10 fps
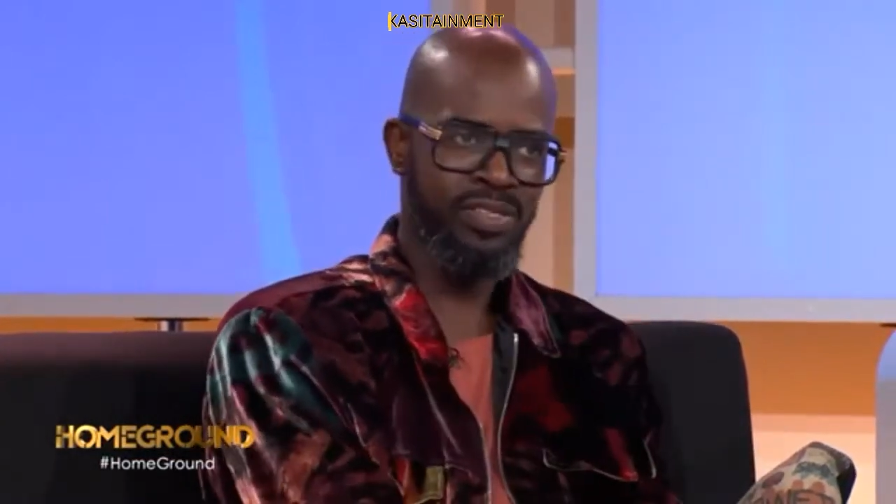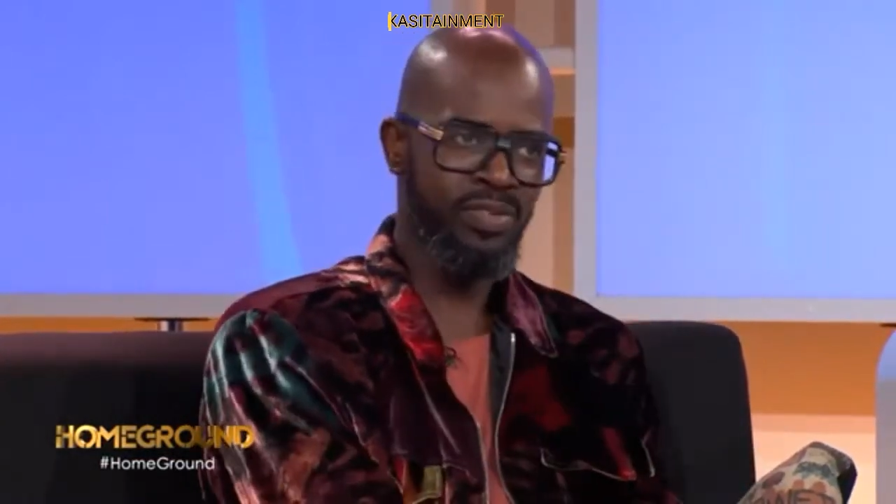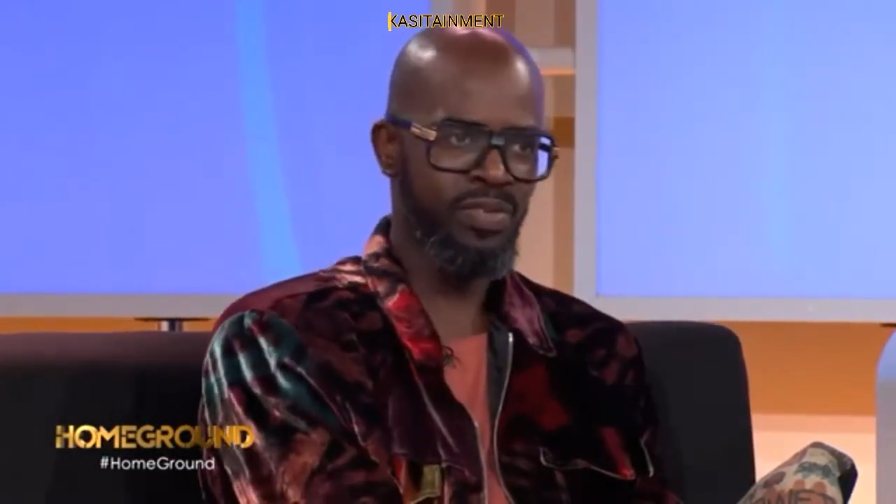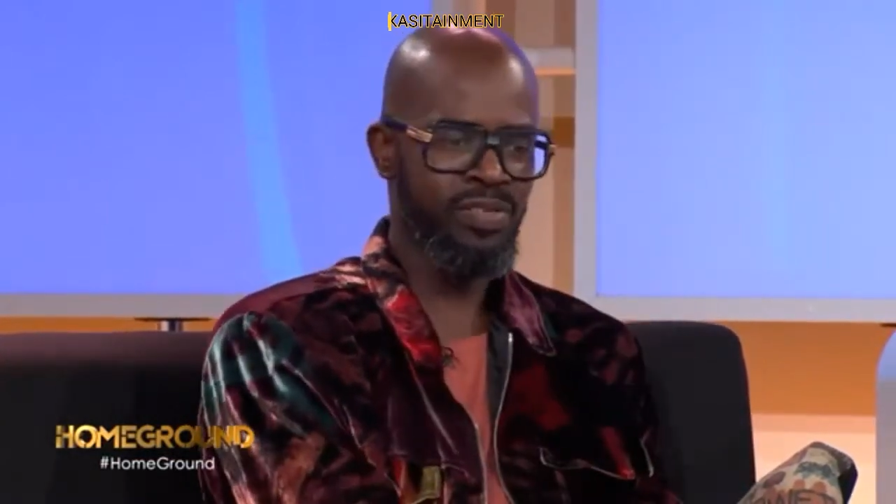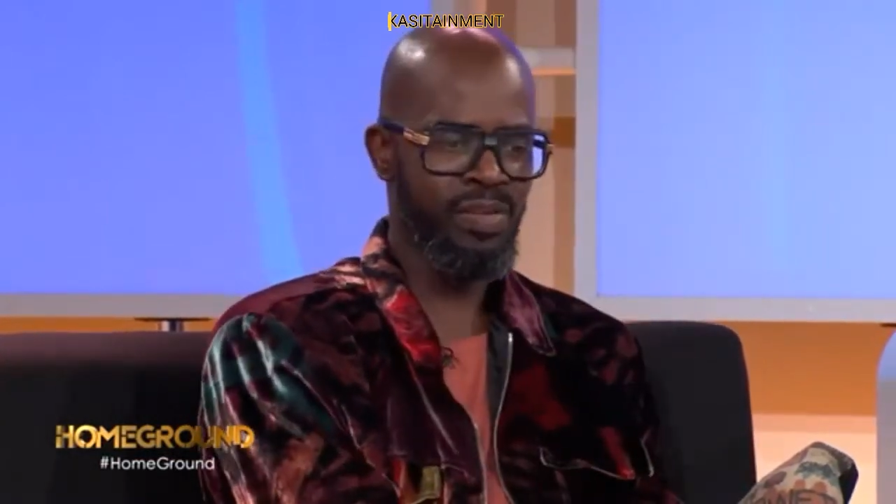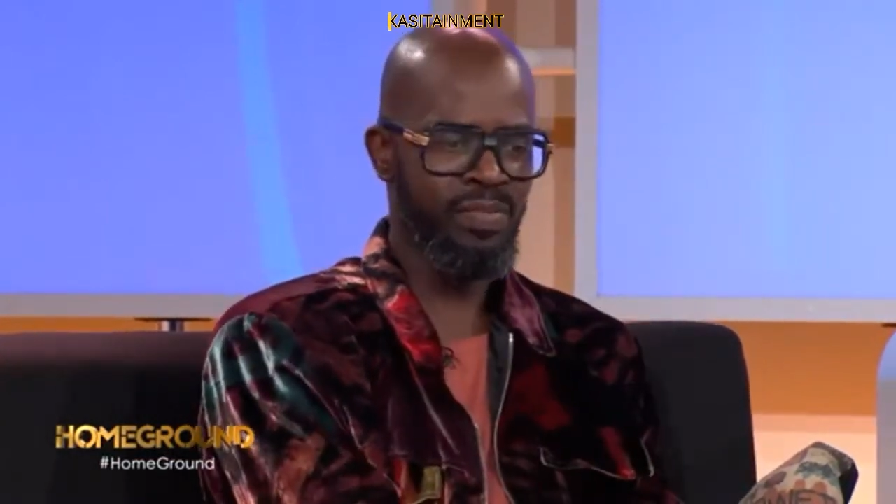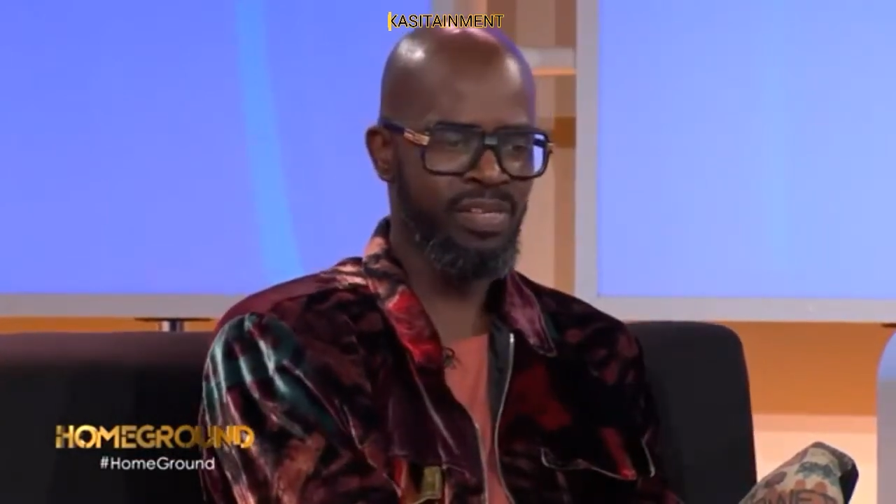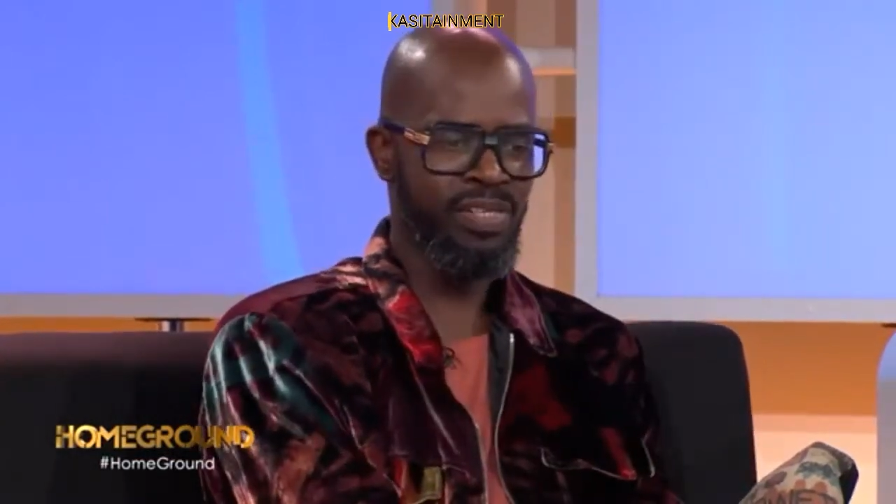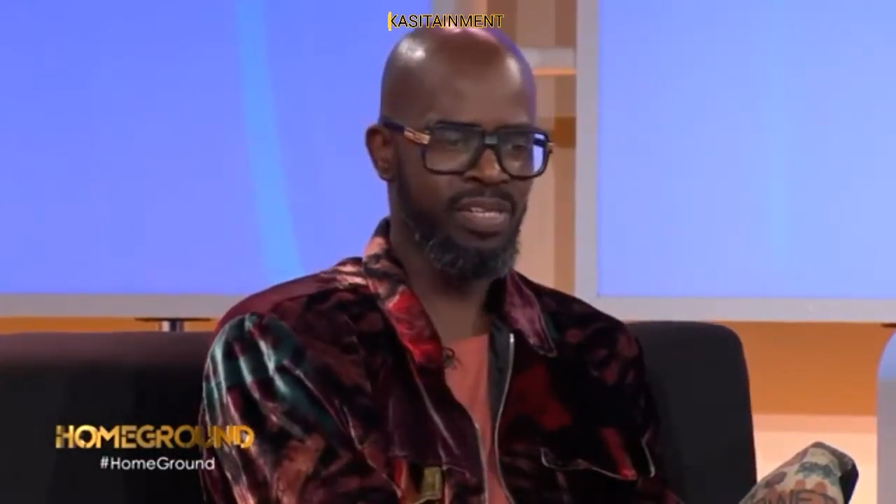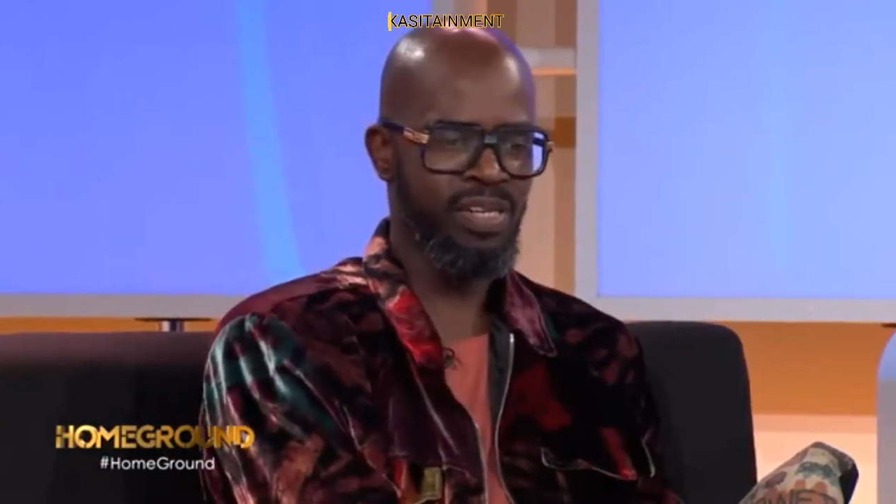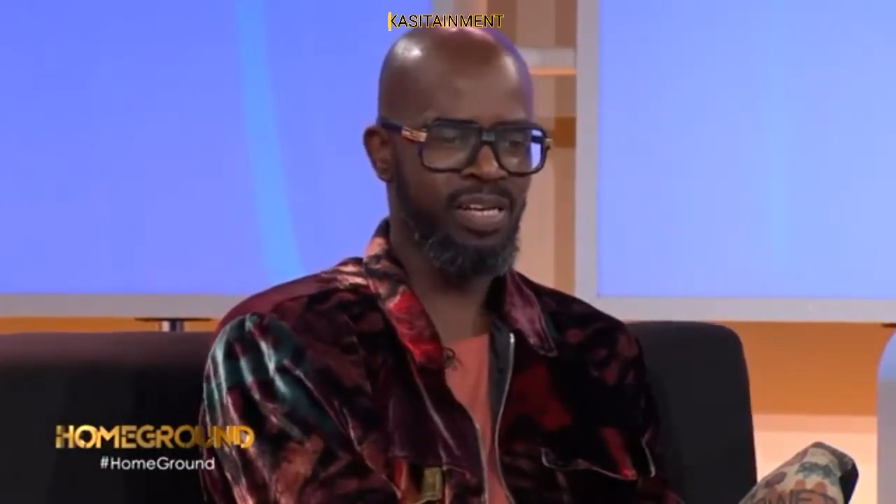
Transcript: Lungster mentioned,